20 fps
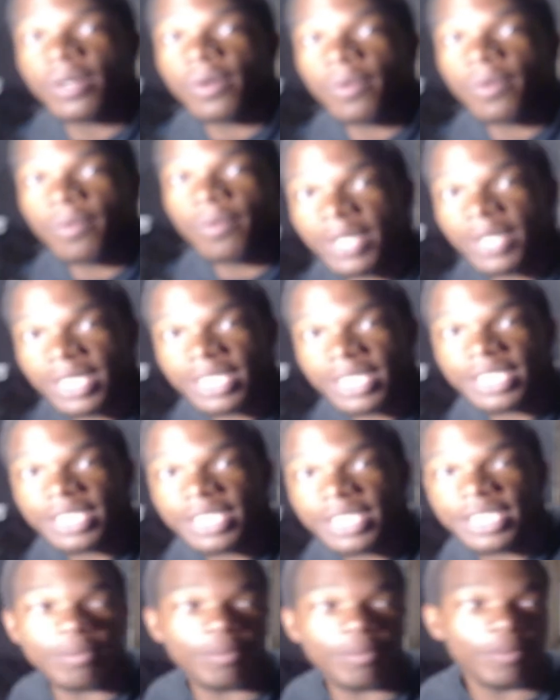want
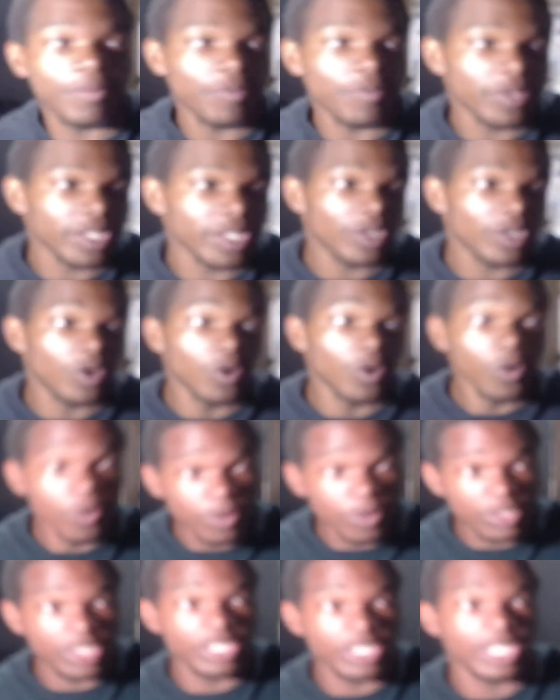some
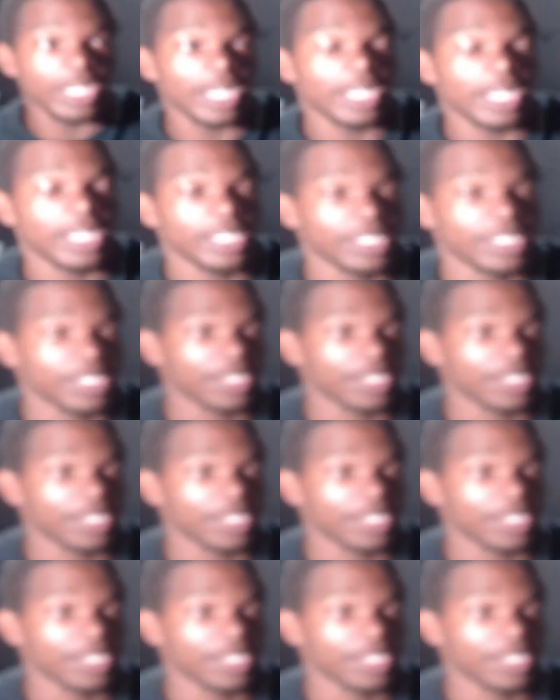coochie, guys,